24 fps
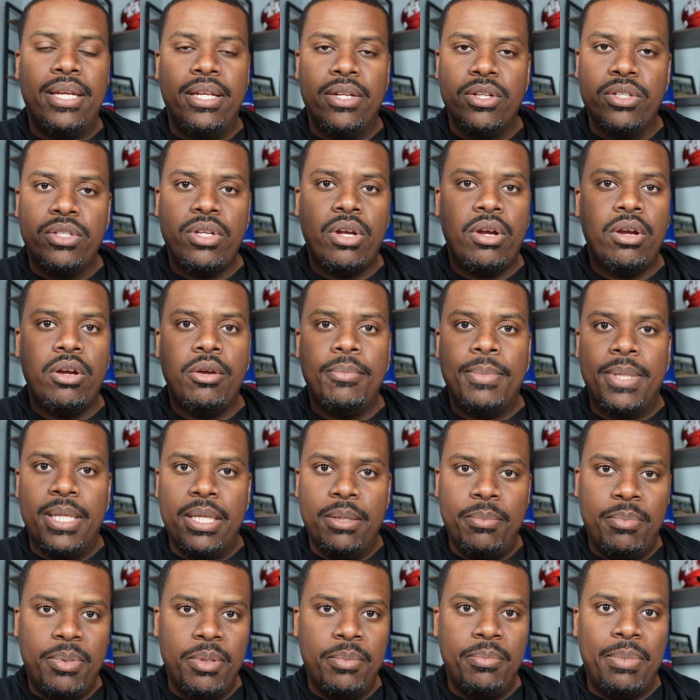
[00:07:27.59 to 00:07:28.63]
Near term and
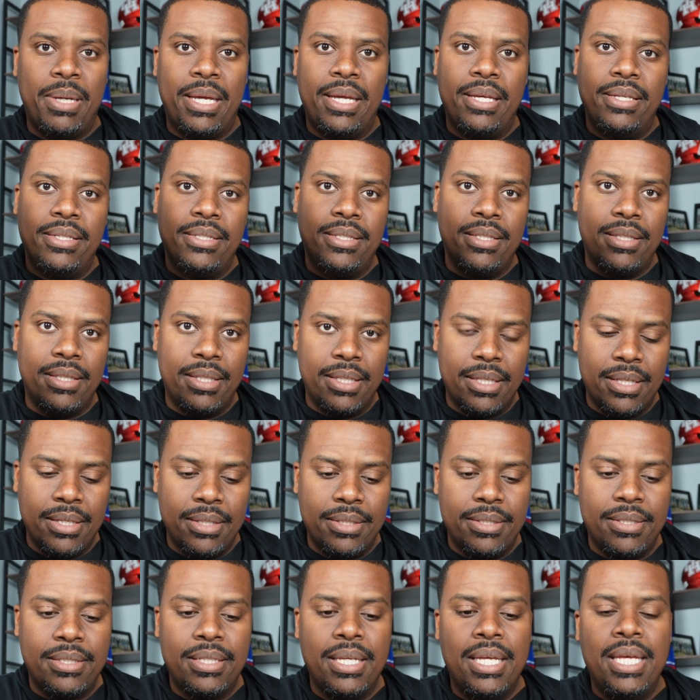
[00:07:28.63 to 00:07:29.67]
input based,
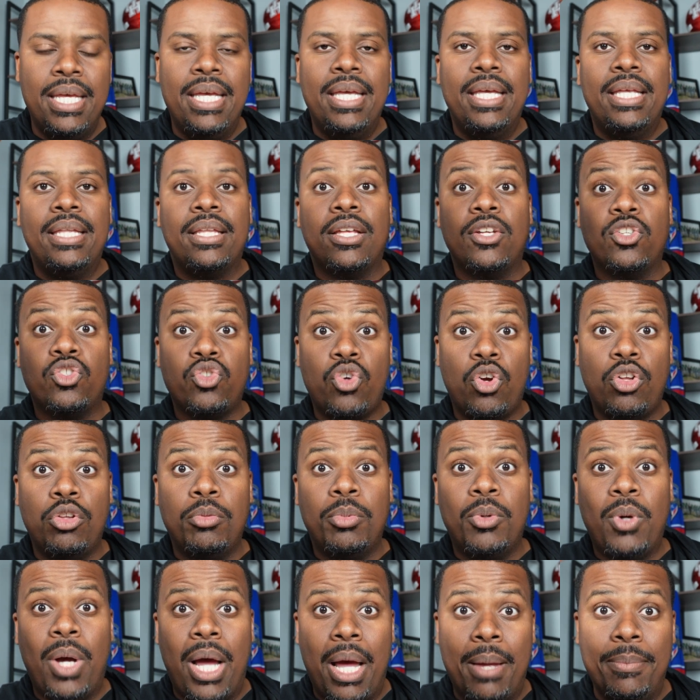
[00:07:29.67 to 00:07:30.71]
this
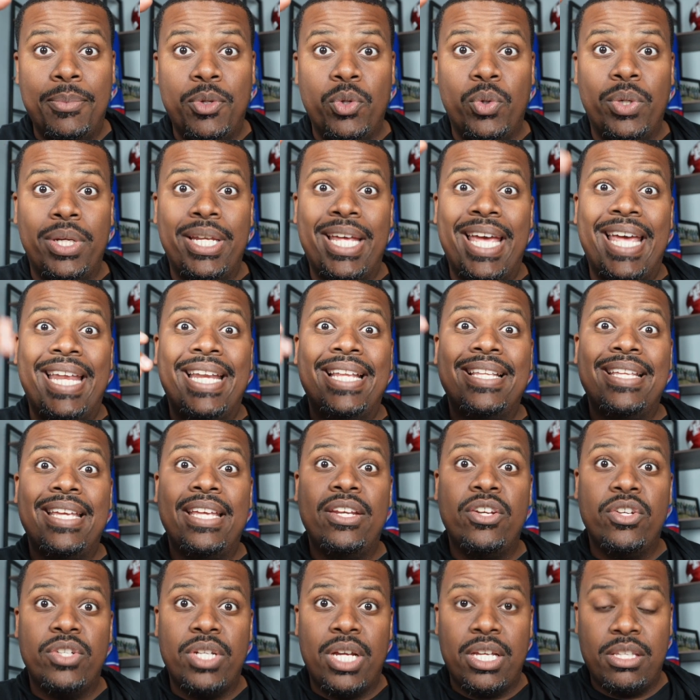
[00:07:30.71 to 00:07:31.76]
controllable, I'm doing it and it
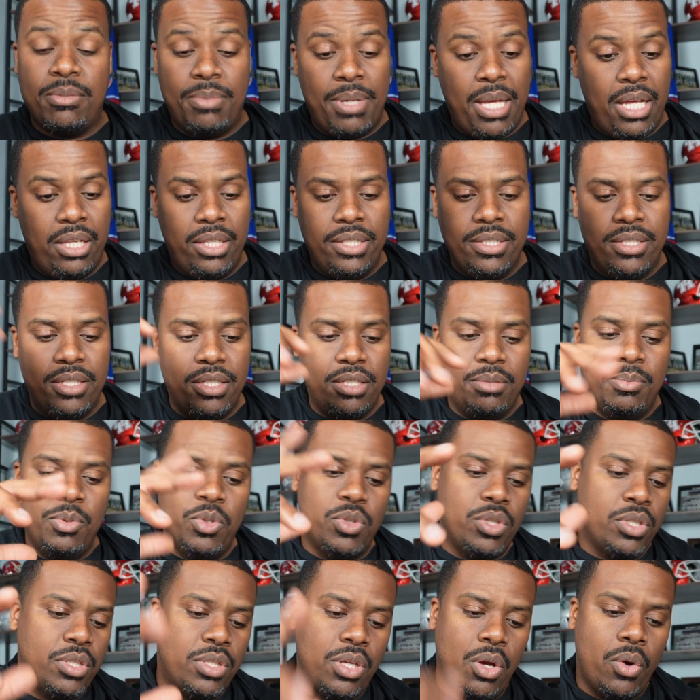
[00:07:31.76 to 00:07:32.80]
energizes me. I'll listen to this
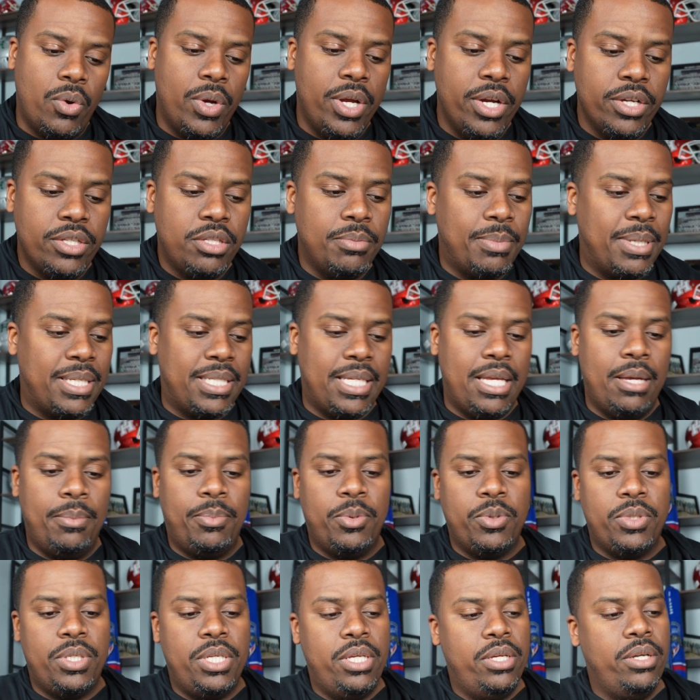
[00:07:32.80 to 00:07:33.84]
music. So here's some
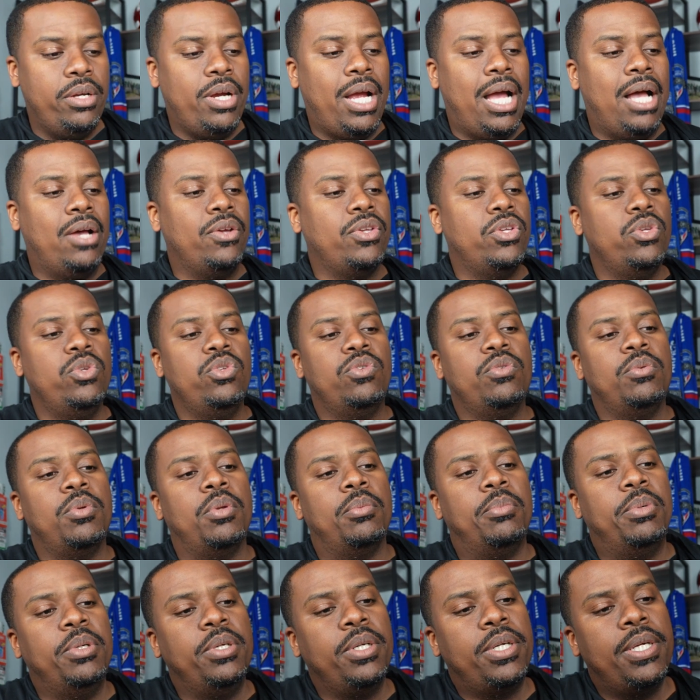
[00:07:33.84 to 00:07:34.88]
examples here I'll use from
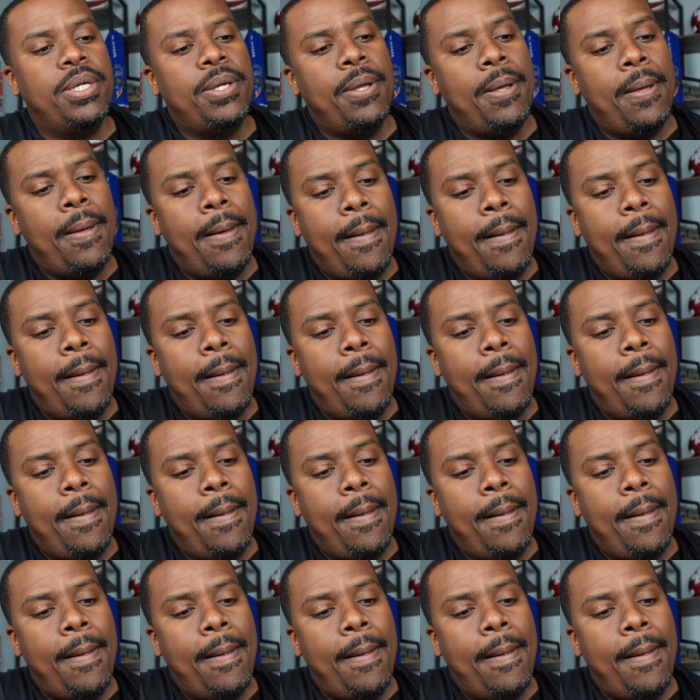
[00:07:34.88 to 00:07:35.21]
the book.